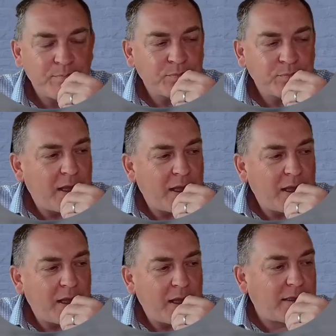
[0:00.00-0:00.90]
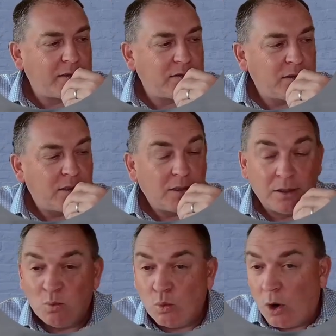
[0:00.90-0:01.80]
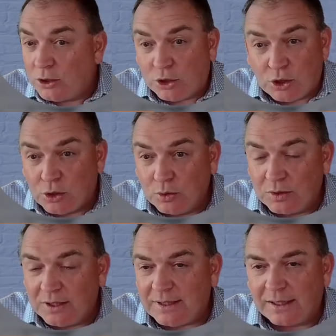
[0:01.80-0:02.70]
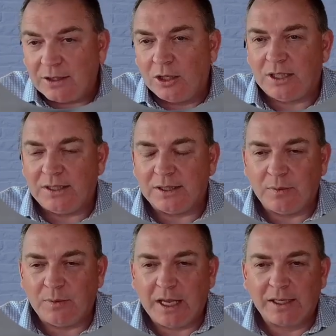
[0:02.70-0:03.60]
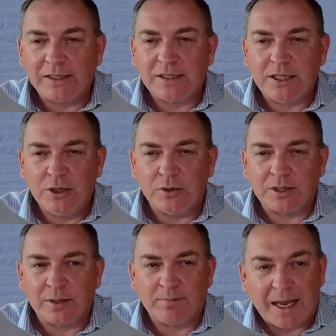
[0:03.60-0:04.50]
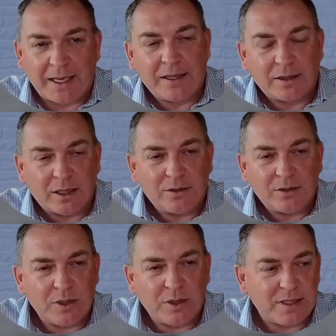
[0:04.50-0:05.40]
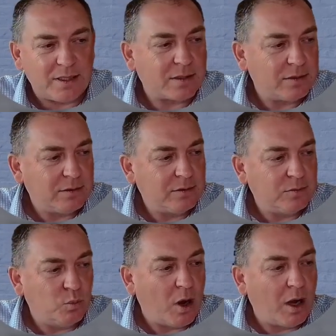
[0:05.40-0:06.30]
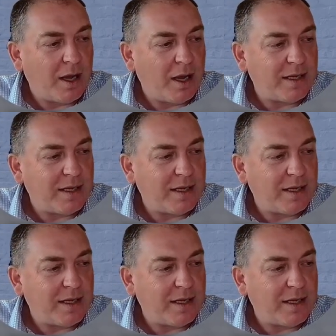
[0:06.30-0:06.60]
And then what tools and technologies are we going to use, and making those choices wisely.